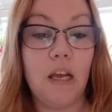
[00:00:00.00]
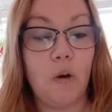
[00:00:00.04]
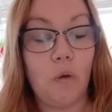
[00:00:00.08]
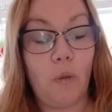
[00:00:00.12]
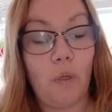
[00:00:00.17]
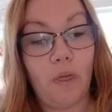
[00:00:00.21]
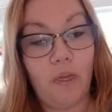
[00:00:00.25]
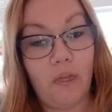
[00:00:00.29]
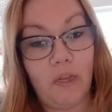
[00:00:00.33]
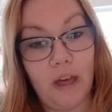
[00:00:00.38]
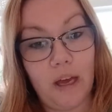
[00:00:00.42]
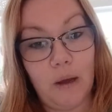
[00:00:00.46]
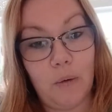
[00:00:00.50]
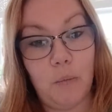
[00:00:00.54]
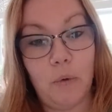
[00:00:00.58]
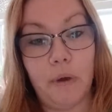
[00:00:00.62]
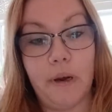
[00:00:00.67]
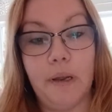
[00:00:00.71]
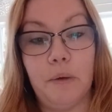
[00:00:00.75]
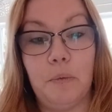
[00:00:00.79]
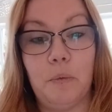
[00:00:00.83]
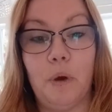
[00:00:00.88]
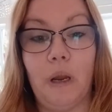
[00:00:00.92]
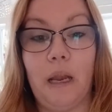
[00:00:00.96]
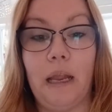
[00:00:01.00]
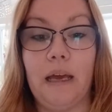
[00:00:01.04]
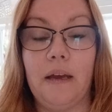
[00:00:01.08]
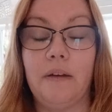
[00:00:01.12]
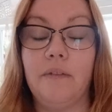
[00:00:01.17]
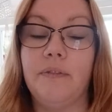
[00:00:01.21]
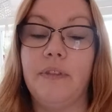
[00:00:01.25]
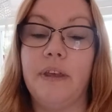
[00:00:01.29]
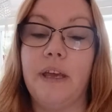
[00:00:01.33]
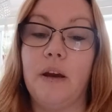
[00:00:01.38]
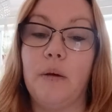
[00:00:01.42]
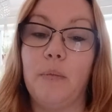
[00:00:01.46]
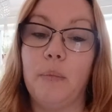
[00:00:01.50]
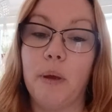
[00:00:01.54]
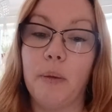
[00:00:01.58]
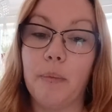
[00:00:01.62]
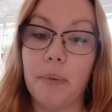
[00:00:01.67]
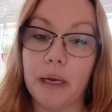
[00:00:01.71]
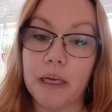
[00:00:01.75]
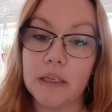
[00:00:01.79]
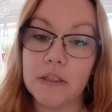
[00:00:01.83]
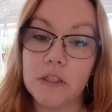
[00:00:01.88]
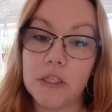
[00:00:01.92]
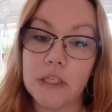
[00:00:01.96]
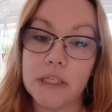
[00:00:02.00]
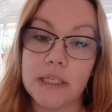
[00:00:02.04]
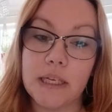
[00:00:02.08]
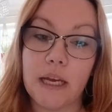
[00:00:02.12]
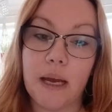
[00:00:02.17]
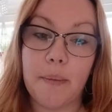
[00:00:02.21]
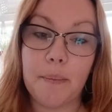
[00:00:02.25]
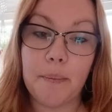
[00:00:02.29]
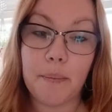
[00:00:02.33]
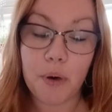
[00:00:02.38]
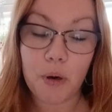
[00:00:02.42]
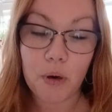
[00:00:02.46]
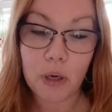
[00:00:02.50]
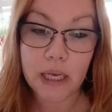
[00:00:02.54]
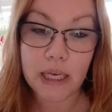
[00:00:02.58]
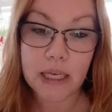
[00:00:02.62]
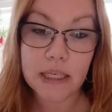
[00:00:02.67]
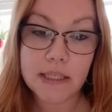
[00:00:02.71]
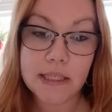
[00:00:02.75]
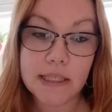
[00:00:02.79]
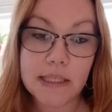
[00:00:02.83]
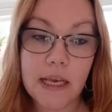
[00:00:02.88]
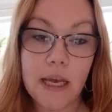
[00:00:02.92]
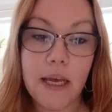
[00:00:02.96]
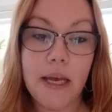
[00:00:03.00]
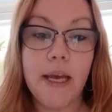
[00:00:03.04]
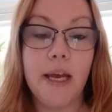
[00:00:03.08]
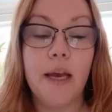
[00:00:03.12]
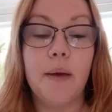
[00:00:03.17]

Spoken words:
and on that one it will have the elbow patches and pockets